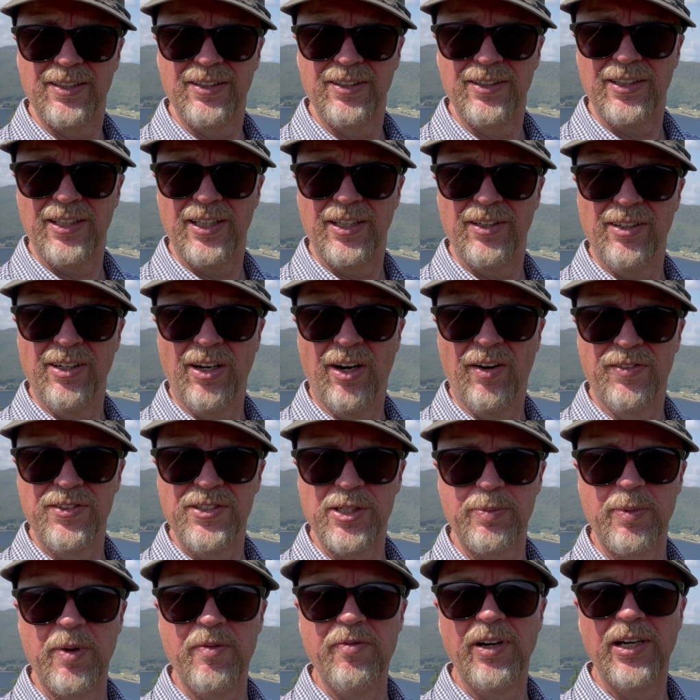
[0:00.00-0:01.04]
Okay, I've
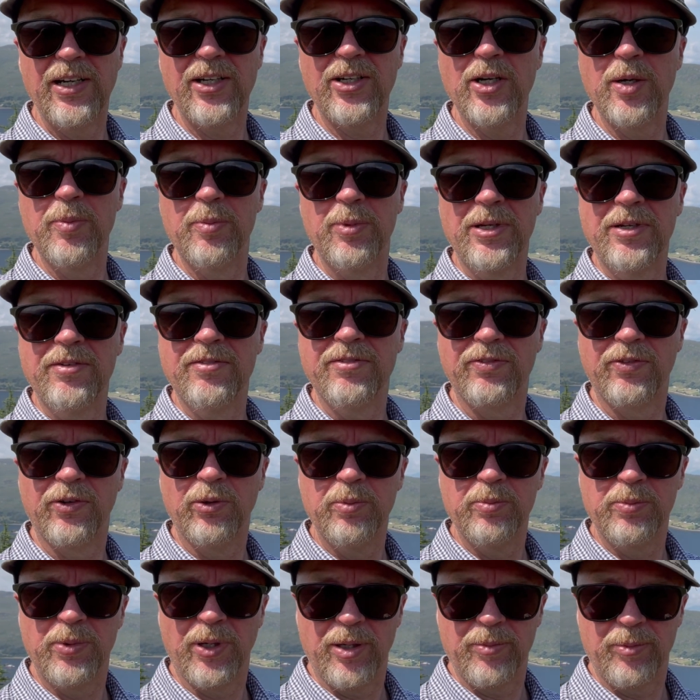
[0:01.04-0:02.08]
just been reliably
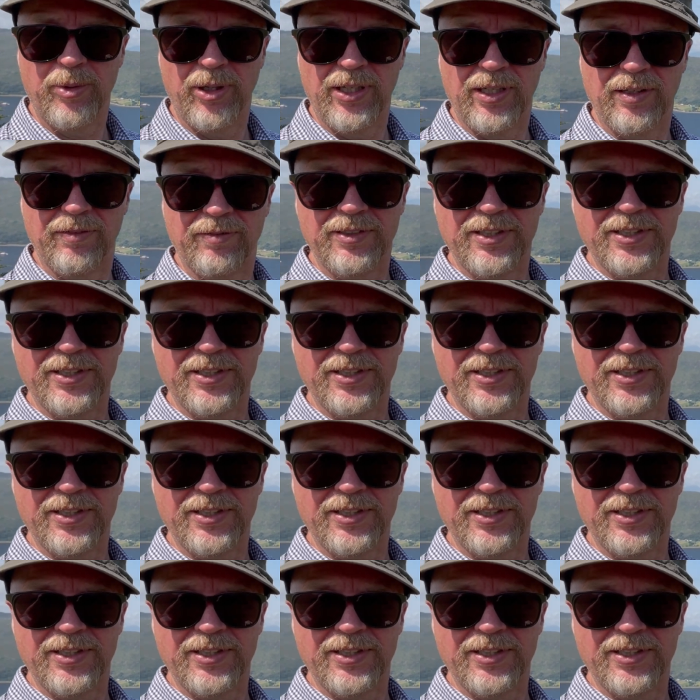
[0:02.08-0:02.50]
informed by my lovely